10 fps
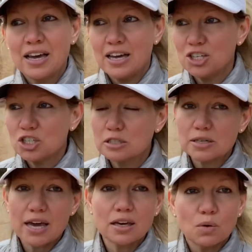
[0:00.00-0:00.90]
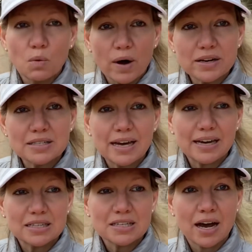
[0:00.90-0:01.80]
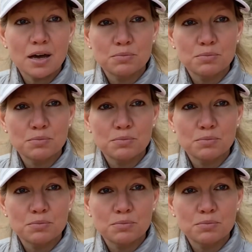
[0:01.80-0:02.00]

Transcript: and just take it one day at a time.